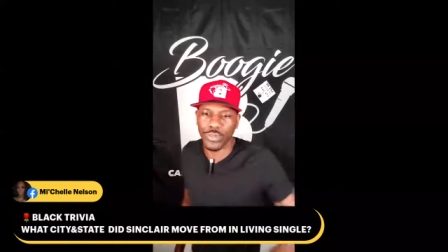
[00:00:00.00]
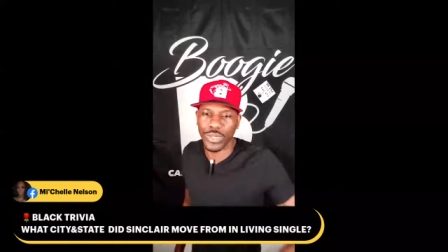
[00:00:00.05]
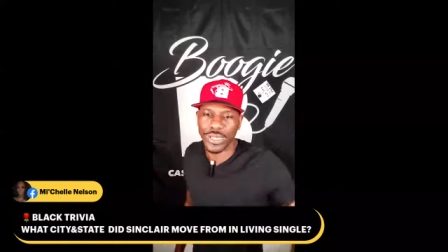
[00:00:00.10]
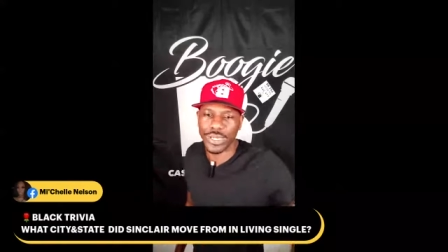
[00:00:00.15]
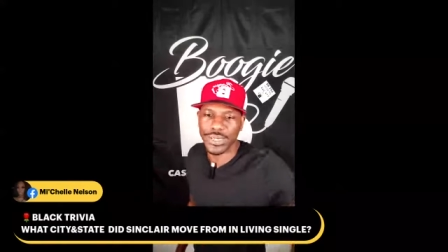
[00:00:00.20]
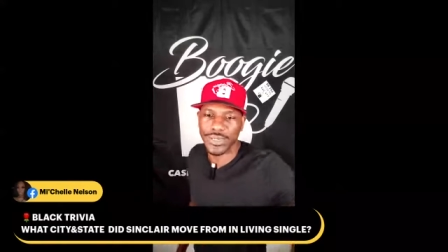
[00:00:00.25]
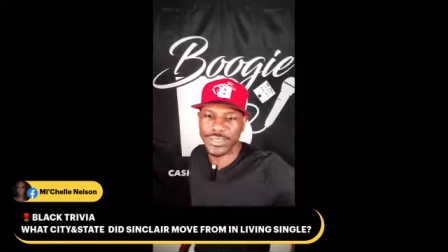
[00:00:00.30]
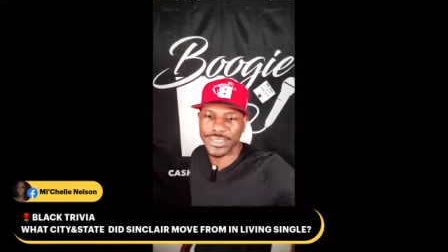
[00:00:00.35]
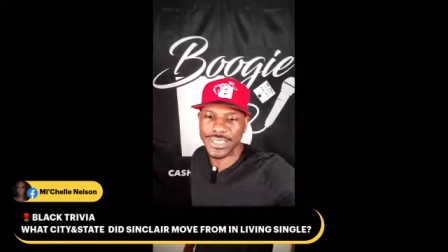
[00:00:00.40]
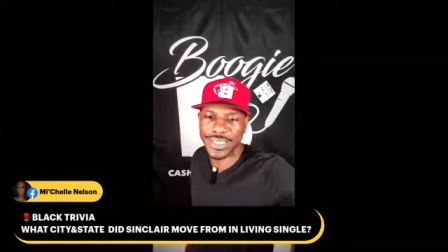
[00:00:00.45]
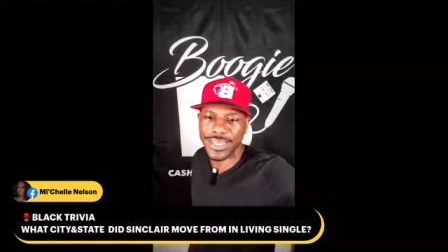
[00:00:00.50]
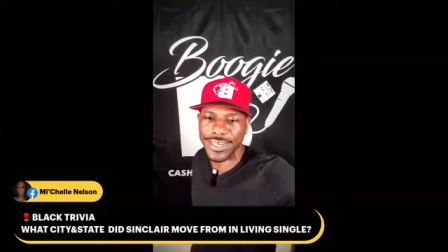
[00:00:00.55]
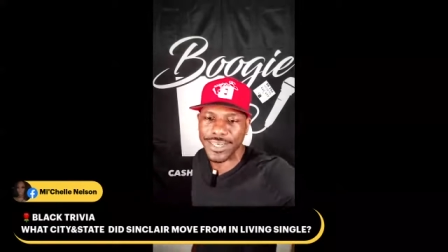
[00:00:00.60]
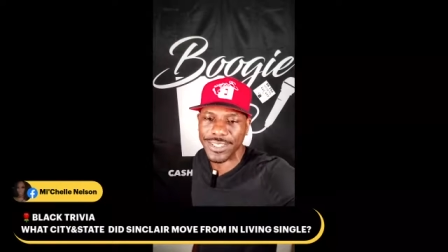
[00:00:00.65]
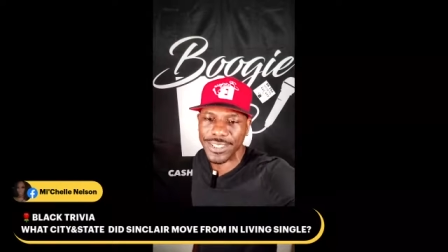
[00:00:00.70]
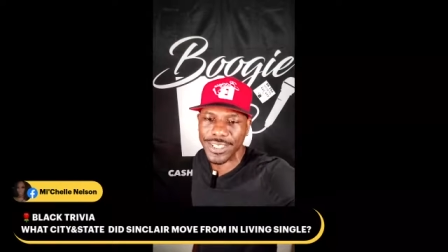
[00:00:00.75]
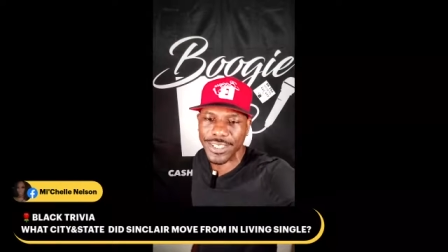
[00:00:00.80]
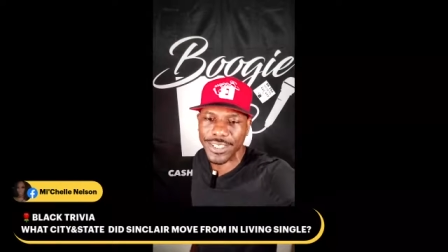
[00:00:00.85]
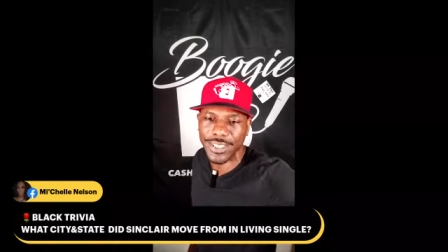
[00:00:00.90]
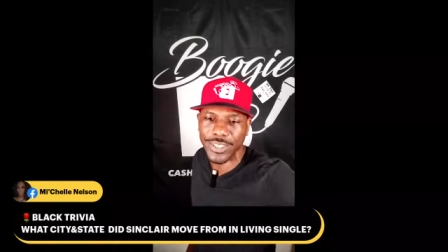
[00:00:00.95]
Well,
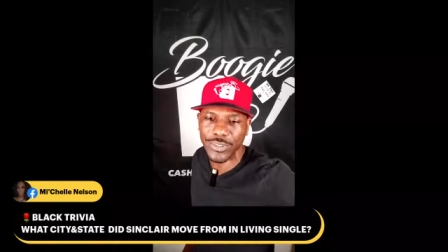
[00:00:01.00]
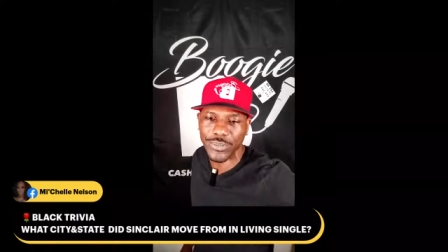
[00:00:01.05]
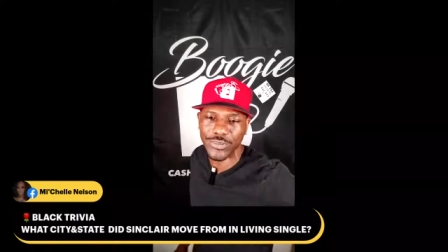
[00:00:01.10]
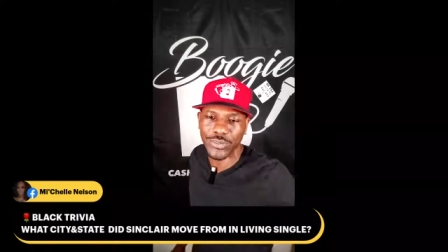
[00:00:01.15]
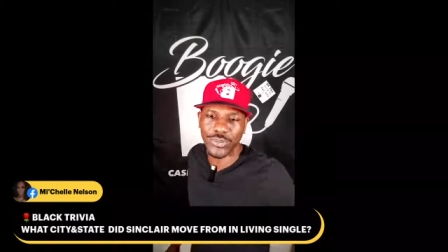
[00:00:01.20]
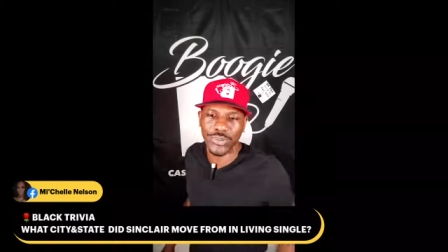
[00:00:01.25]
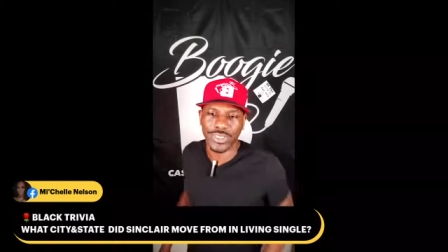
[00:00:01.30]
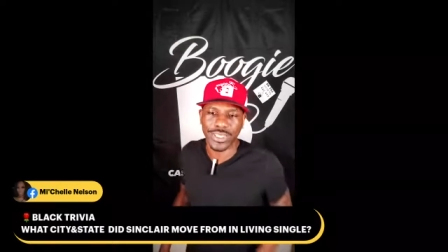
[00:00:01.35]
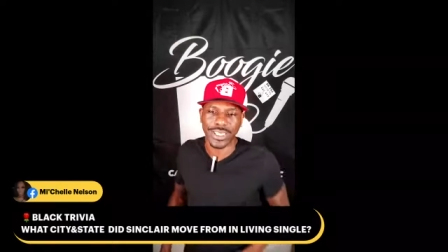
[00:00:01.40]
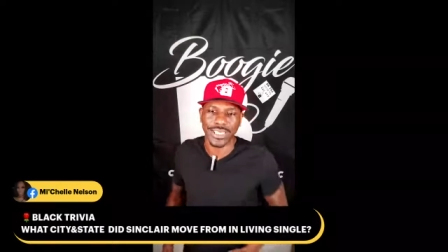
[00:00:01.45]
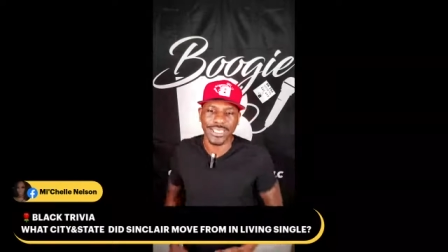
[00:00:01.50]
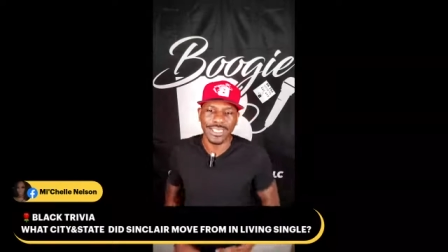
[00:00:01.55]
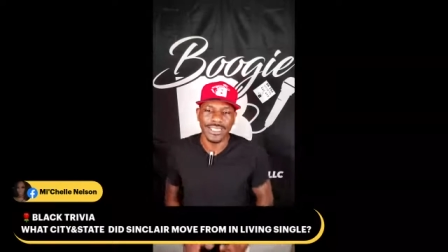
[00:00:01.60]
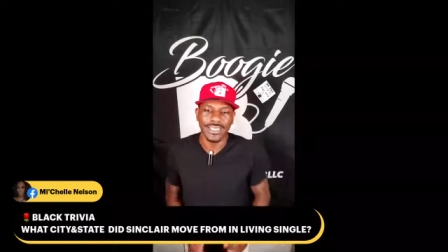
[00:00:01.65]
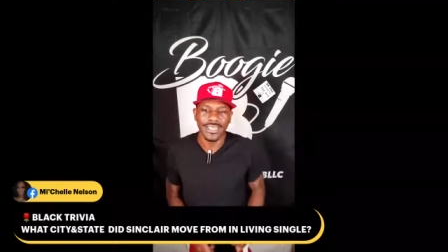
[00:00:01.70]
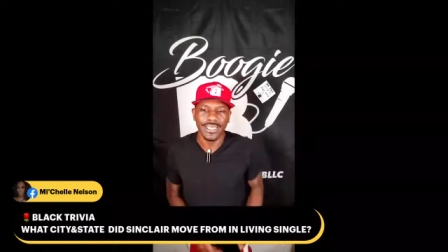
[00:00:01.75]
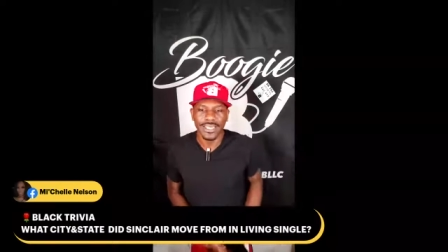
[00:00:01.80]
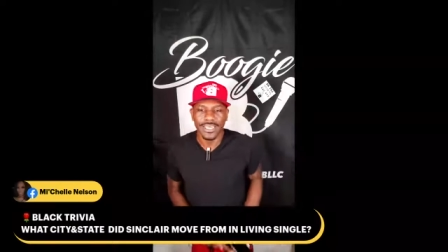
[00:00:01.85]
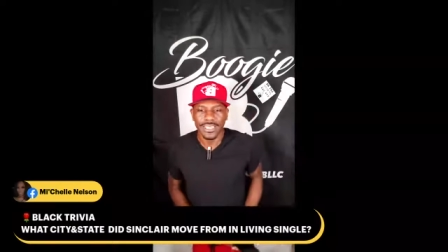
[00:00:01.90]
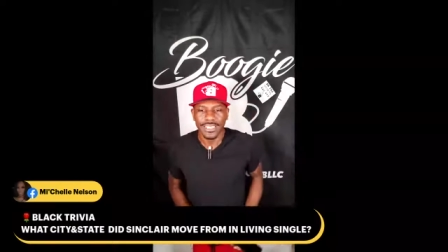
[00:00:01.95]
there you go. Okay.
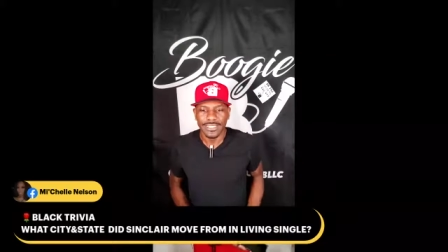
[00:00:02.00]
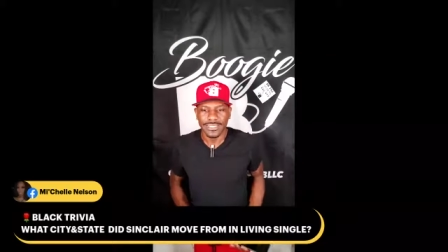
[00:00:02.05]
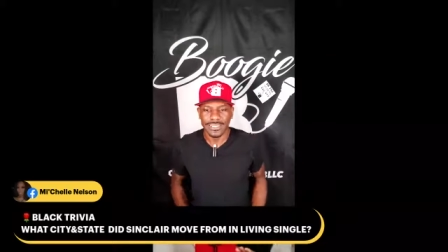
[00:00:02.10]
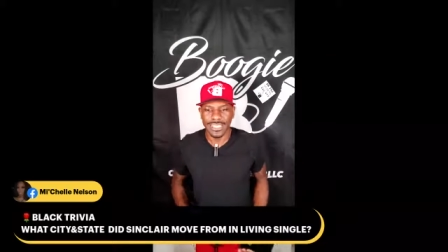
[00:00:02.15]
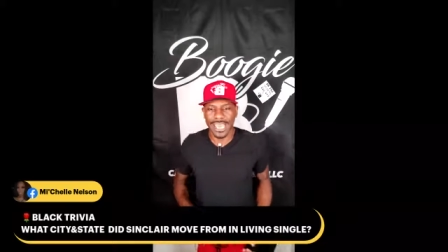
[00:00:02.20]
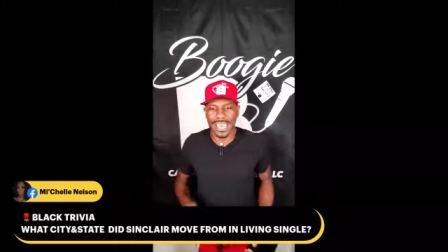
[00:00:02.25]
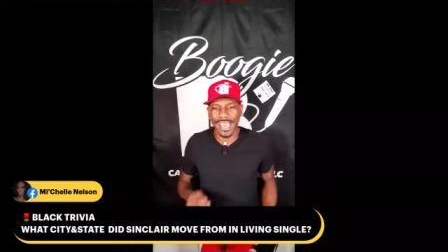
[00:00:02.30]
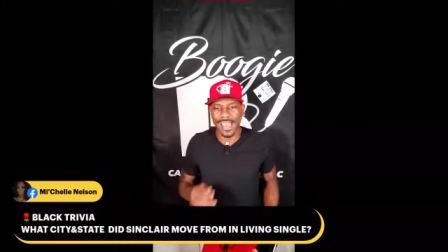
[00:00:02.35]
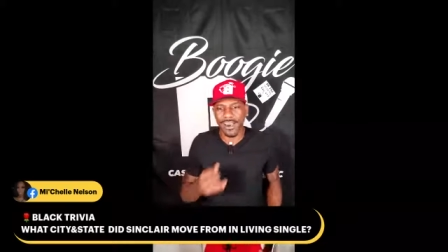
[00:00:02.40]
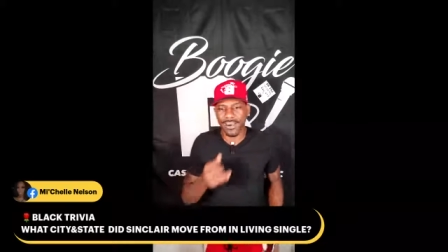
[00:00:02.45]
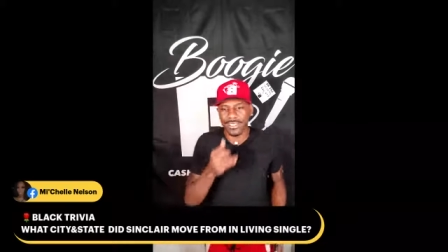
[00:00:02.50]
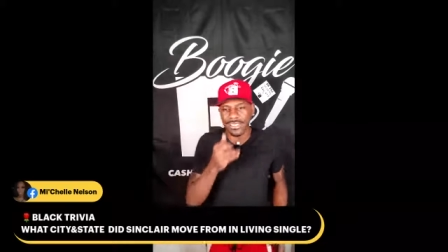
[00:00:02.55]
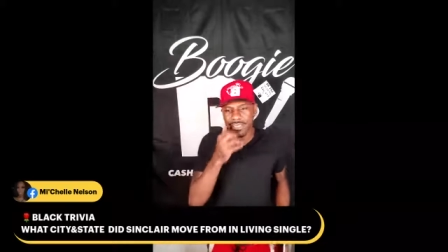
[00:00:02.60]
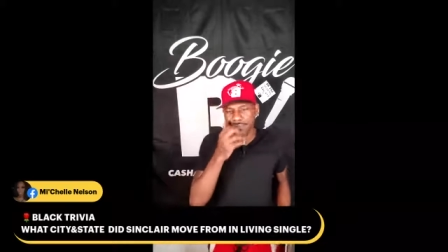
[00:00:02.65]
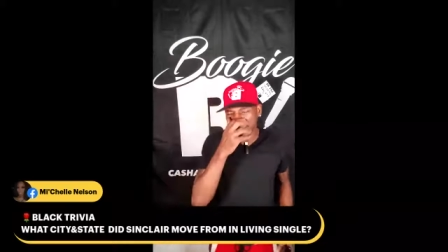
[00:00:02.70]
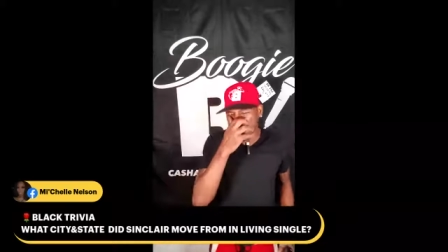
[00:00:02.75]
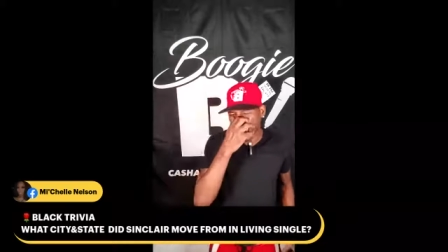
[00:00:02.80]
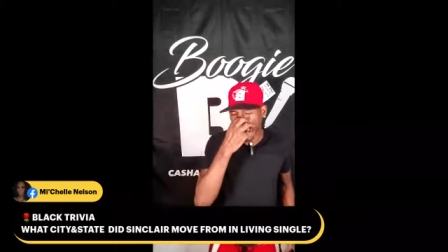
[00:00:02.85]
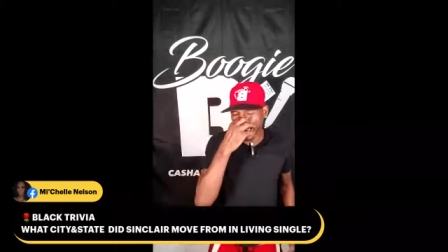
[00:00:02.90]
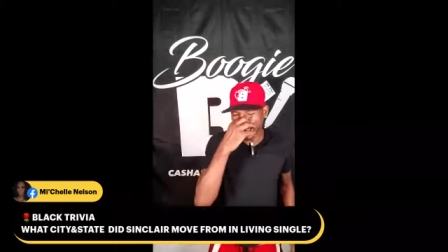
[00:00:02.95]
Now,
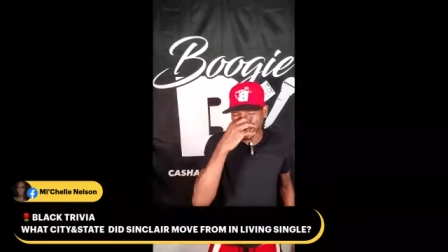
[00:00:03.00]
let me